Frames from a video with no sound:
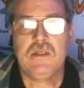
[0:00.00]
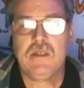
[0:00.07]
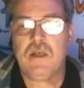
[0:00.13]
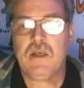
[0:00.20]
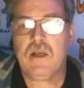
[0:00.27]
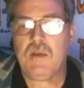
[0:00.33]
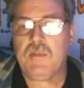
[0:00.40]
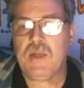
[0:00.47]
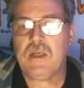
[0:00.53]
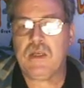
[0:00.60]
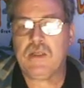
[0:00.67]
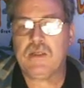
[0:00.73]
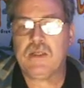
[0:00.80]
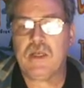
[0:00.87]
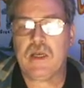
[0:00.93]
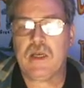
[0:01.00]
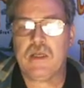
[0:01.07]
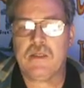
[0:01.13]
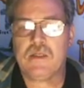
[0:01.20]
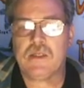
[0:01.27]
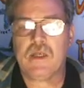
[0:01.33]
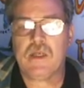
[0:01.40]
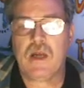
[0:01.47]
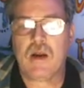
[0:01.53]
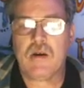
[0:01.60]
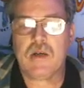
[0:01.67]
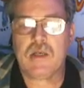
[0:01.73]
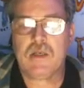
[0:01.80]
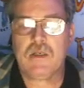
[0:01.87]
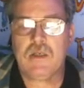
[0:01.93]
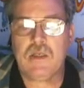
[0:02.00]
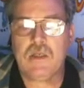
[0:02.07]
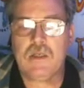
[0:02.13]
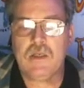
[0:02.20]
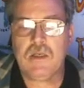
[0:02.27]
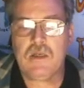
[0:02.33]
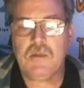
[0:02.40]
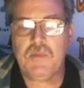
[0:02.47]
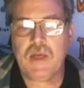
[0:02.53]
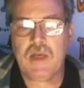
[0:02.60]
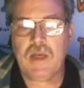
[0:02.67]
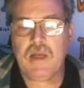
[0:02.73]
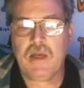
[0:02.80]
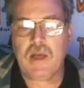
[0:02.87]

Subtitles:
Come in and dig into the article a little bit.